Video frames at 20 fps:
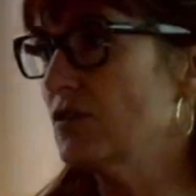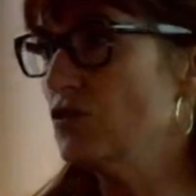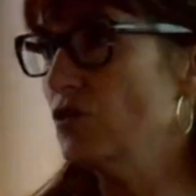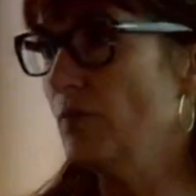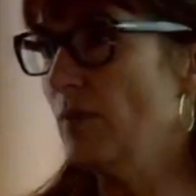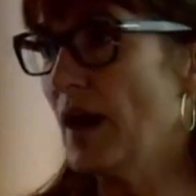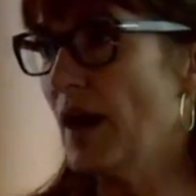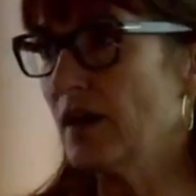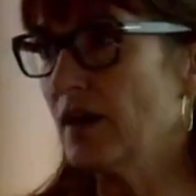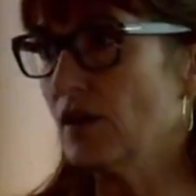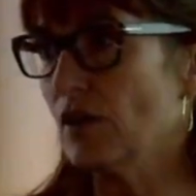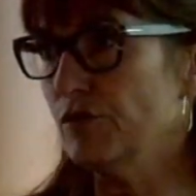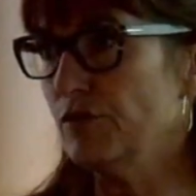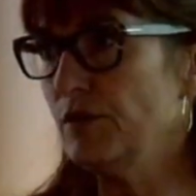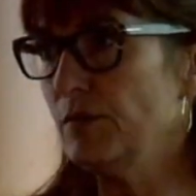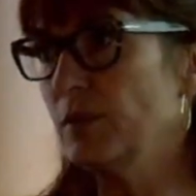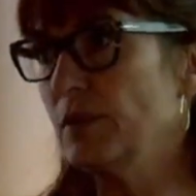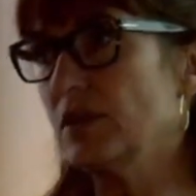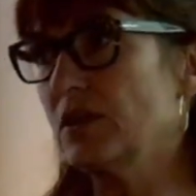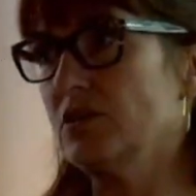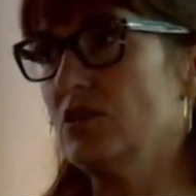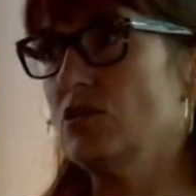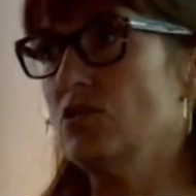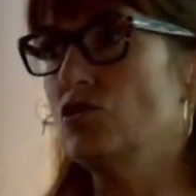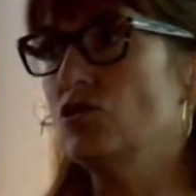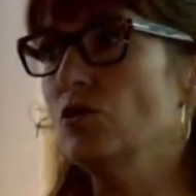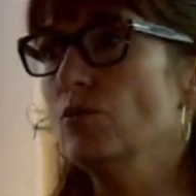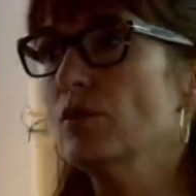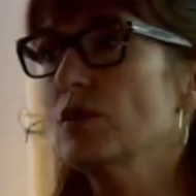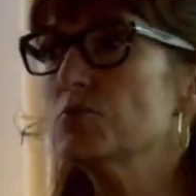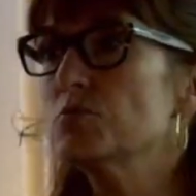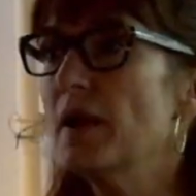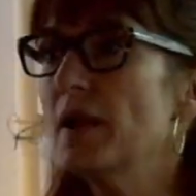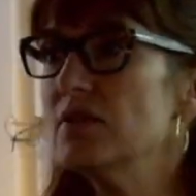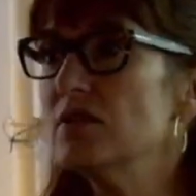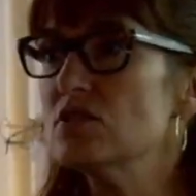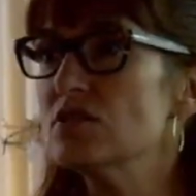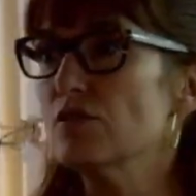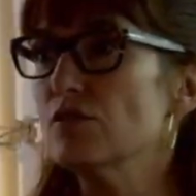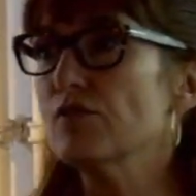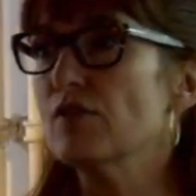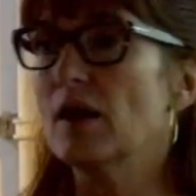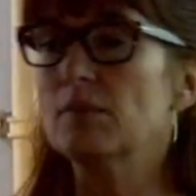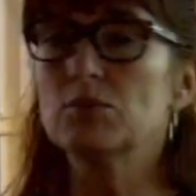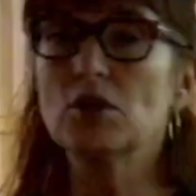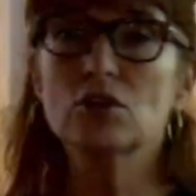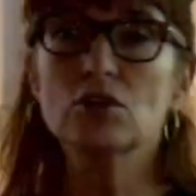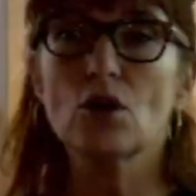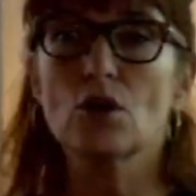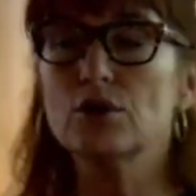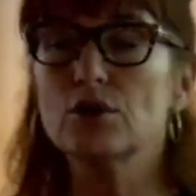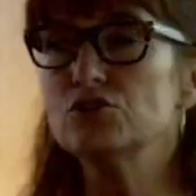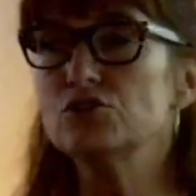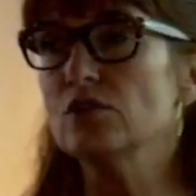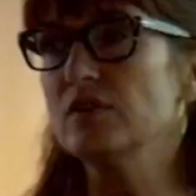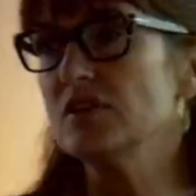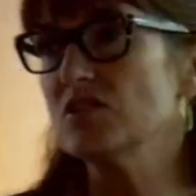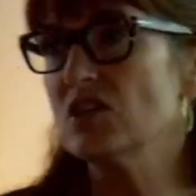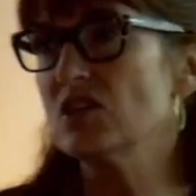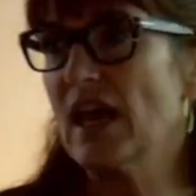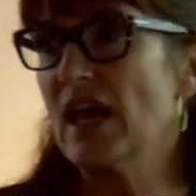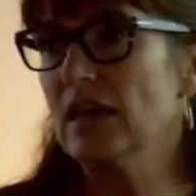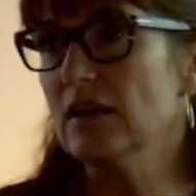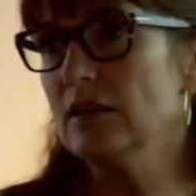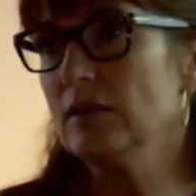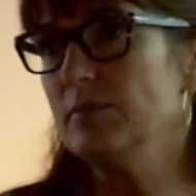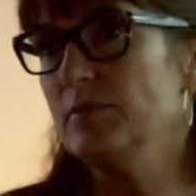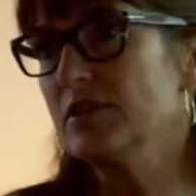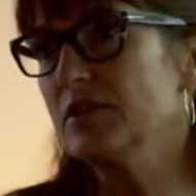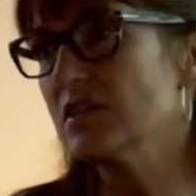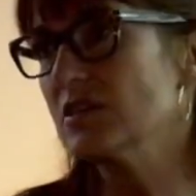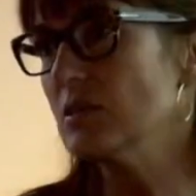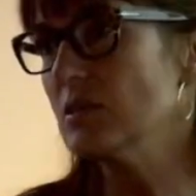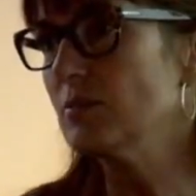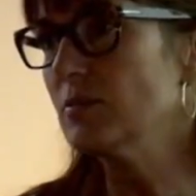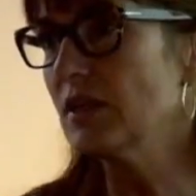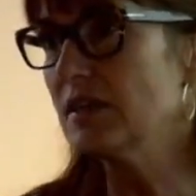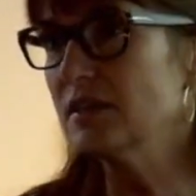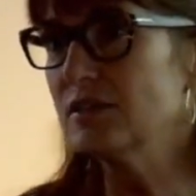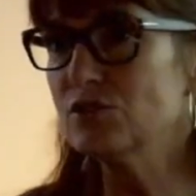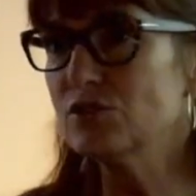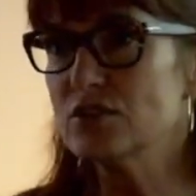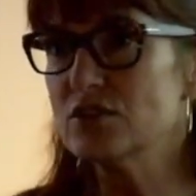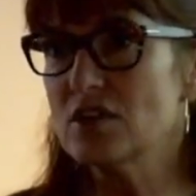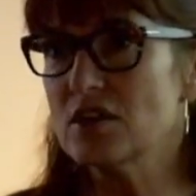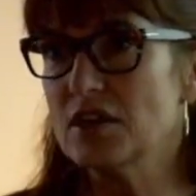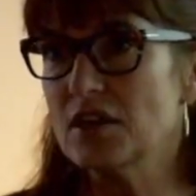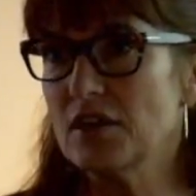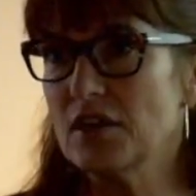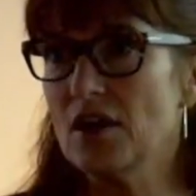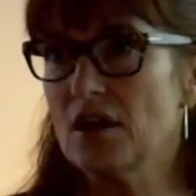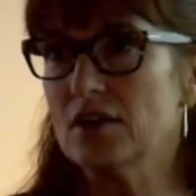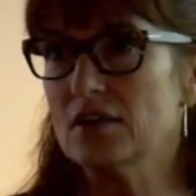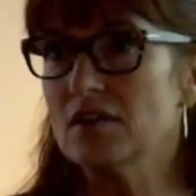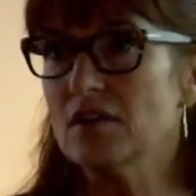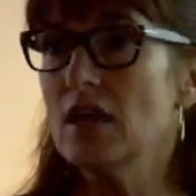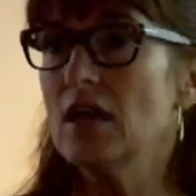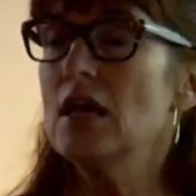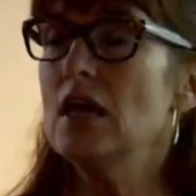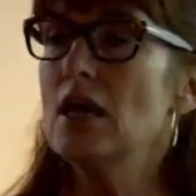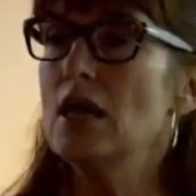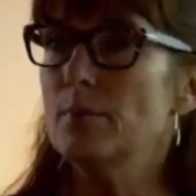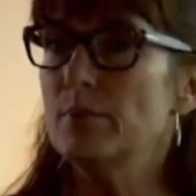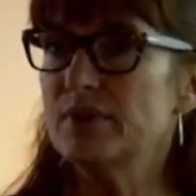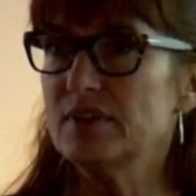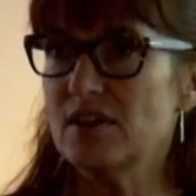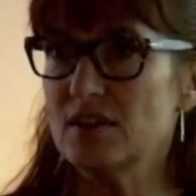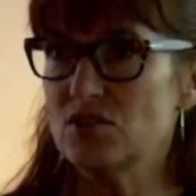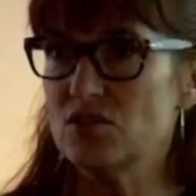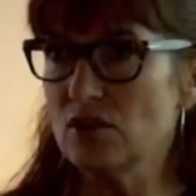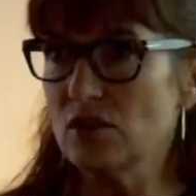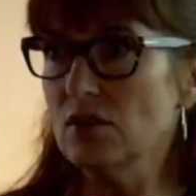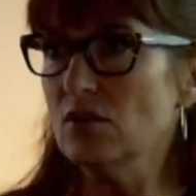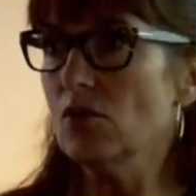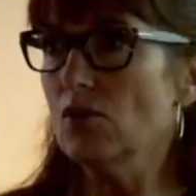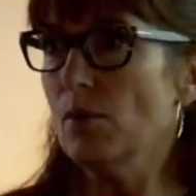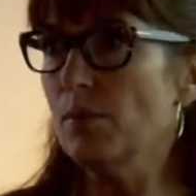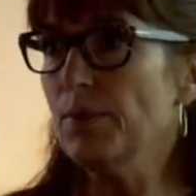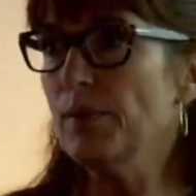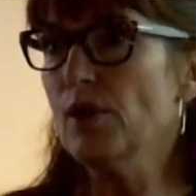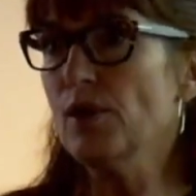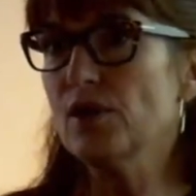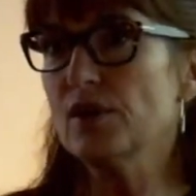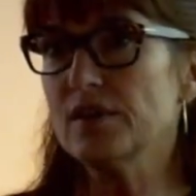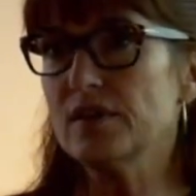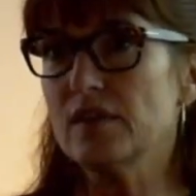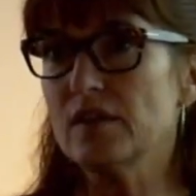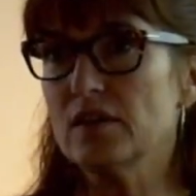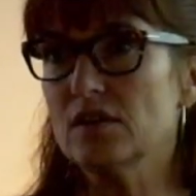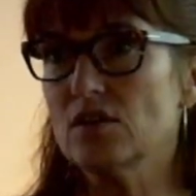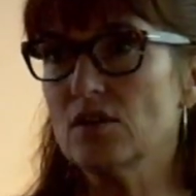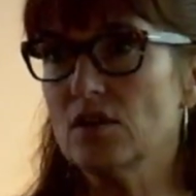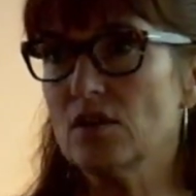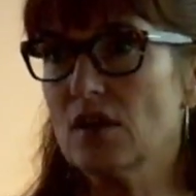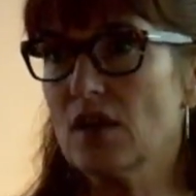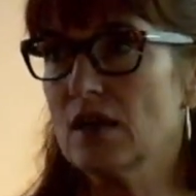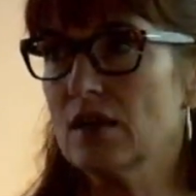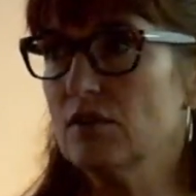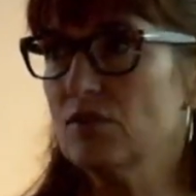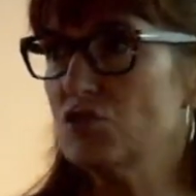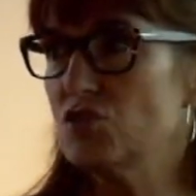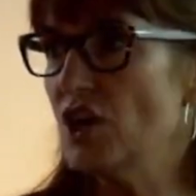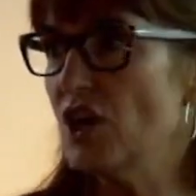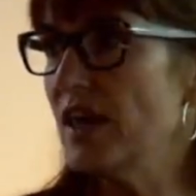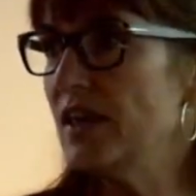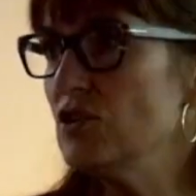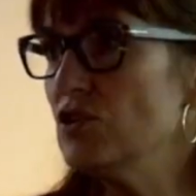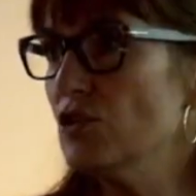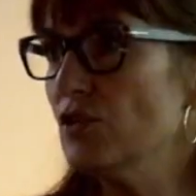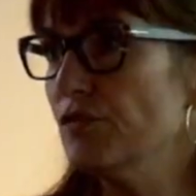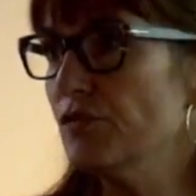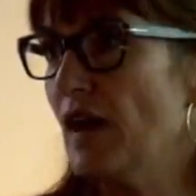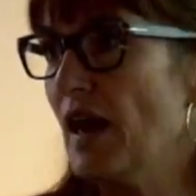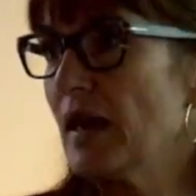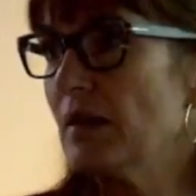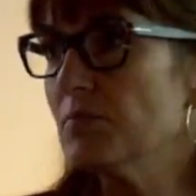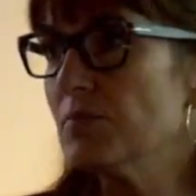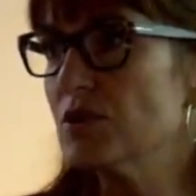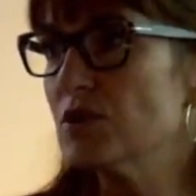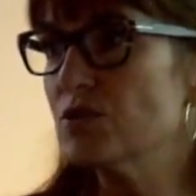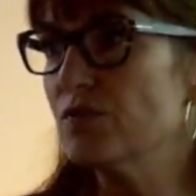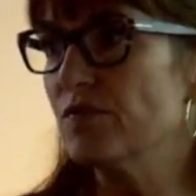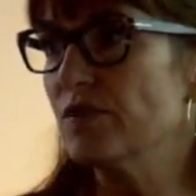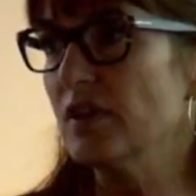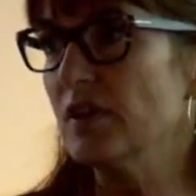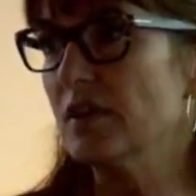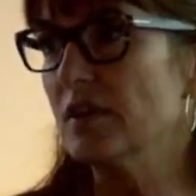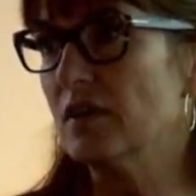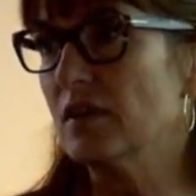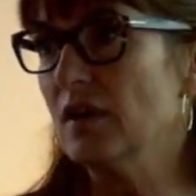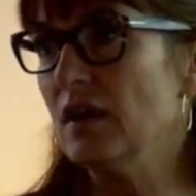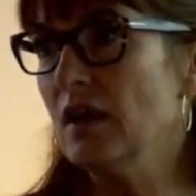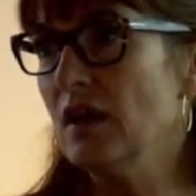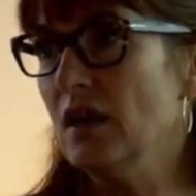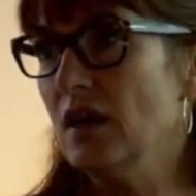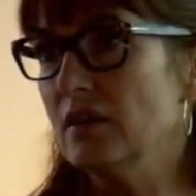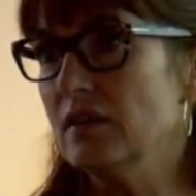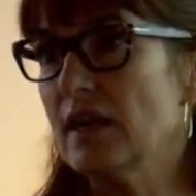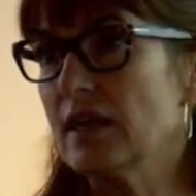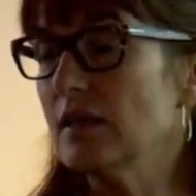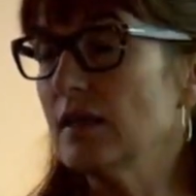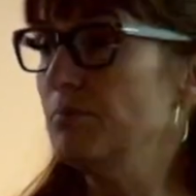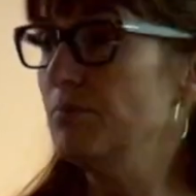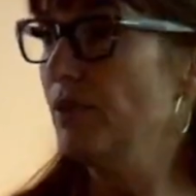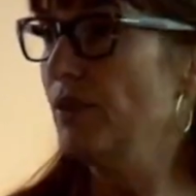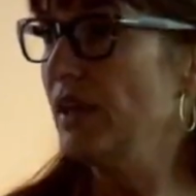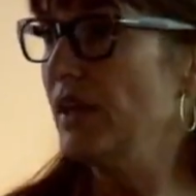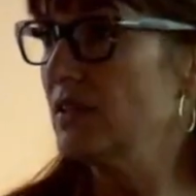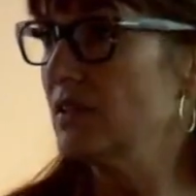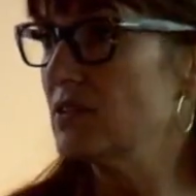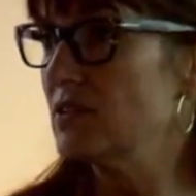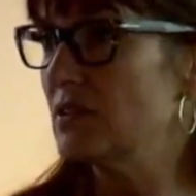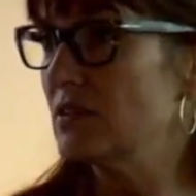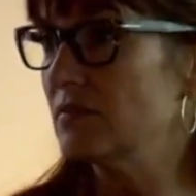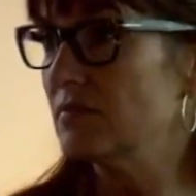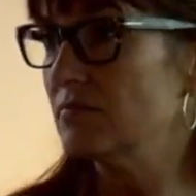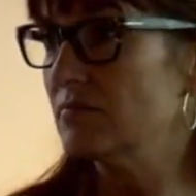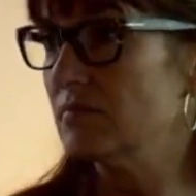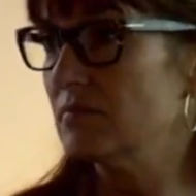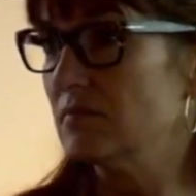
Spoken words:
to buy coffee because it's too expensive. I'm not going to this gallery because I'm not interested in art. But they still applaud the kind of change of atmosphere that it brings.